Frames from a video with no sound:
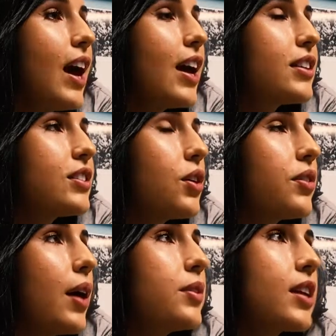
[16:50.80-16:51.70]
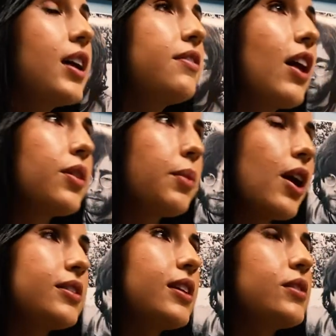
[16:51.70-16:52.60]
So that was kind of how the
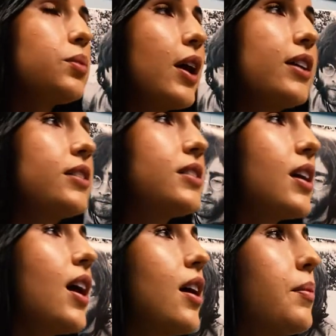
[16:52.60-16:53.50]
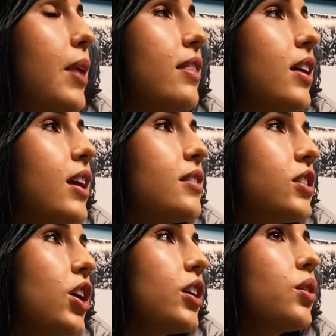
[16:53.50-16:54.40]
process went. And then I
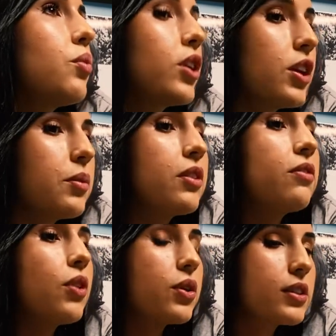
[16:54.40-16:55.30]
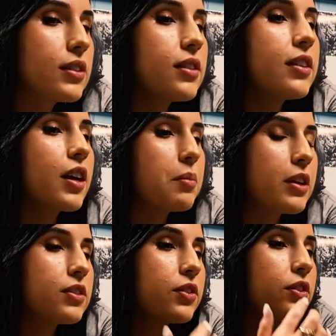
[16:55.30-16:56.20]
started working with folks as a
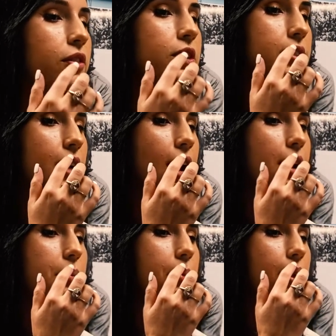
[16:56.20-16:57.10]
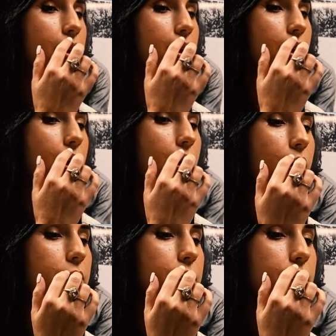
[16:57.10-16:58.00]
therapist for the first time.
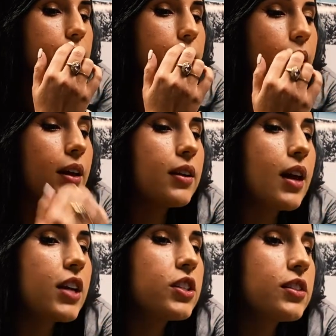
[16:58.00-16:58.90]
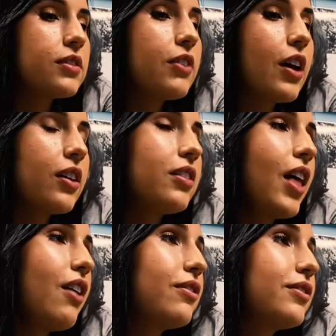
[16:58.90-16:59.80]
And I just fell in love.